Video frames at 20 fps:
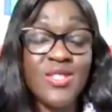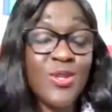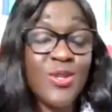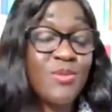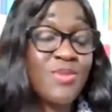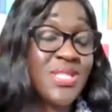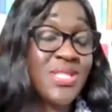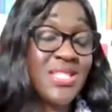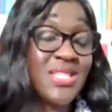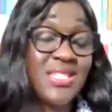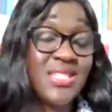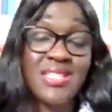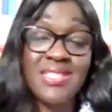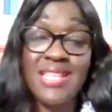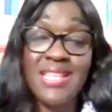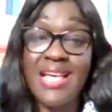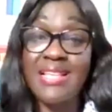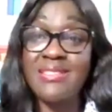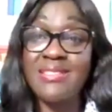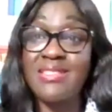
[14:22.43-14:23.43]
Some
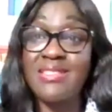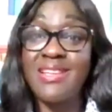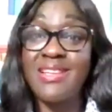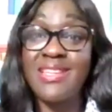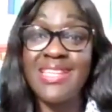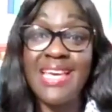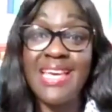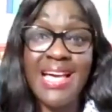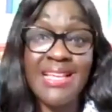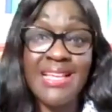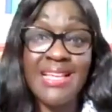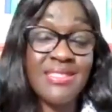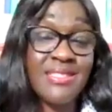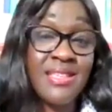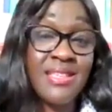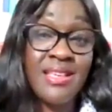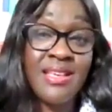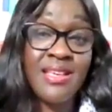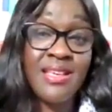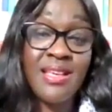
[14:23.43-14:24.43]
teenagers as early as